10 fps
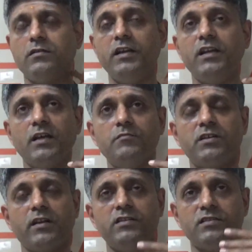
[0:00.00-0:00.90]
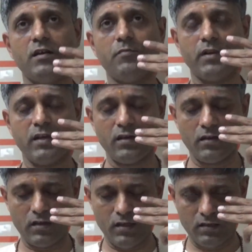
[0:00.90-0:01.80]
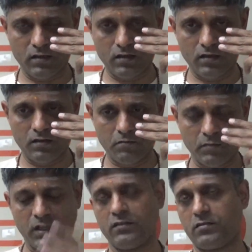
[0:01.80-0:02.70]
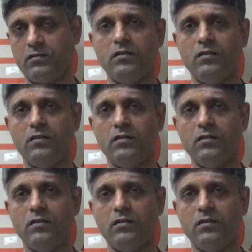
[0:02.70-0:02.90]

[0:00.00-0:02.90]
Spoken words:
3 times rains happening in the month.